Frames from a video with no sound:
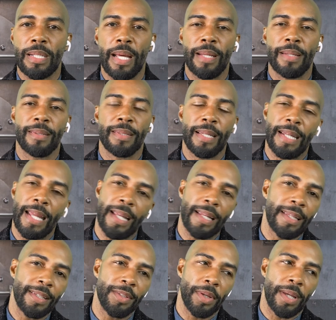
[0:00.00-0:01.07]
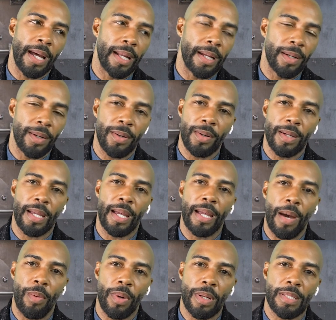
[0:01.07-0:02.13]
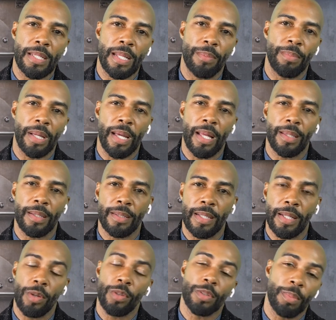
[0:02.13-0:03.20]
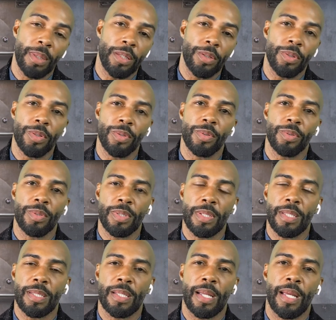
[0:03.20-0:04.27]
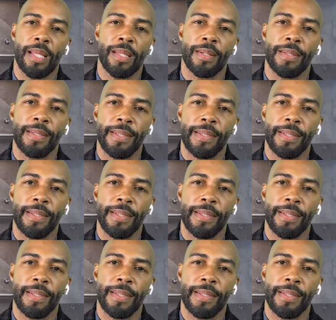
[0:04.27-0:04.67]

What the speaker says: that innately you kind of go, okay, I want to see them together. And ultimately you do. You see us together.